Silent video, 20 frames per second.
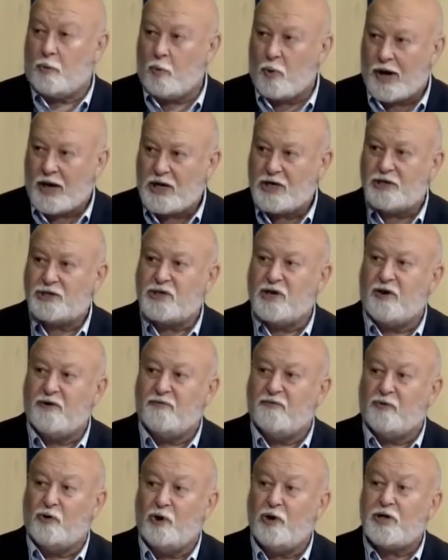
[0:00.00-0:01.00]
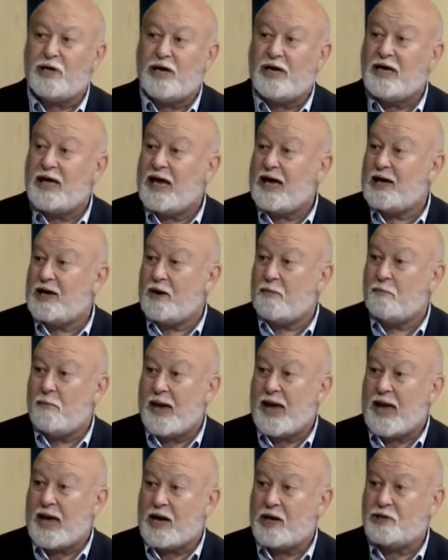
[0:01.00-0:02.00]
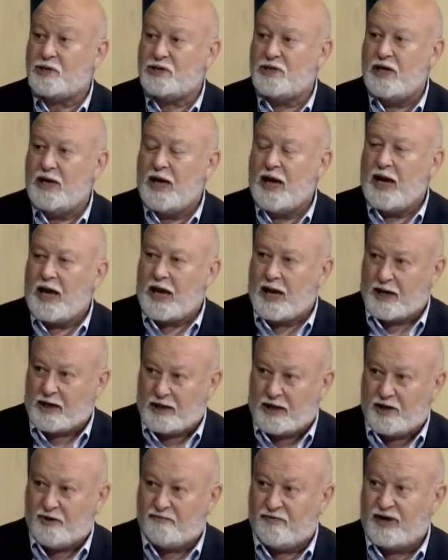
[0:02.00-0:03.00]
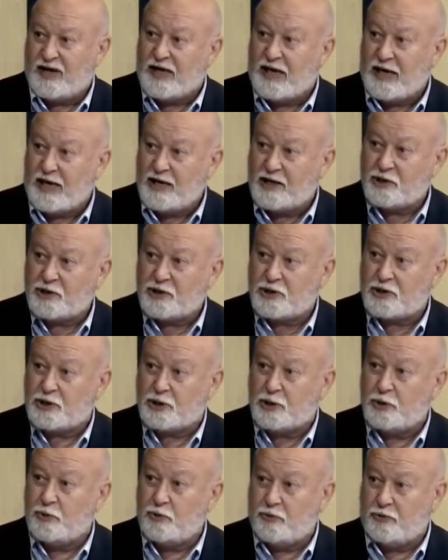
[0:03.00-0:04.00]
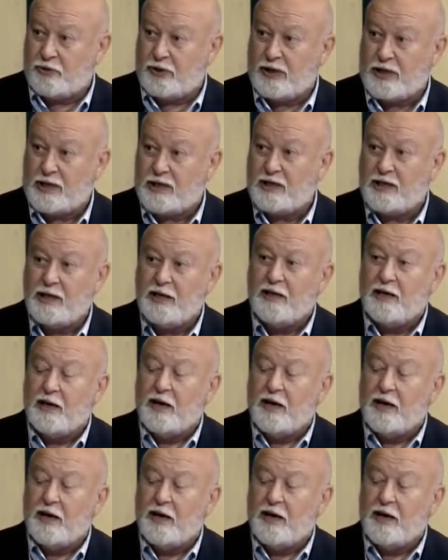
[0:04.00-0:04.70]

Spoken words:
ways of looking at a match and giving hints to the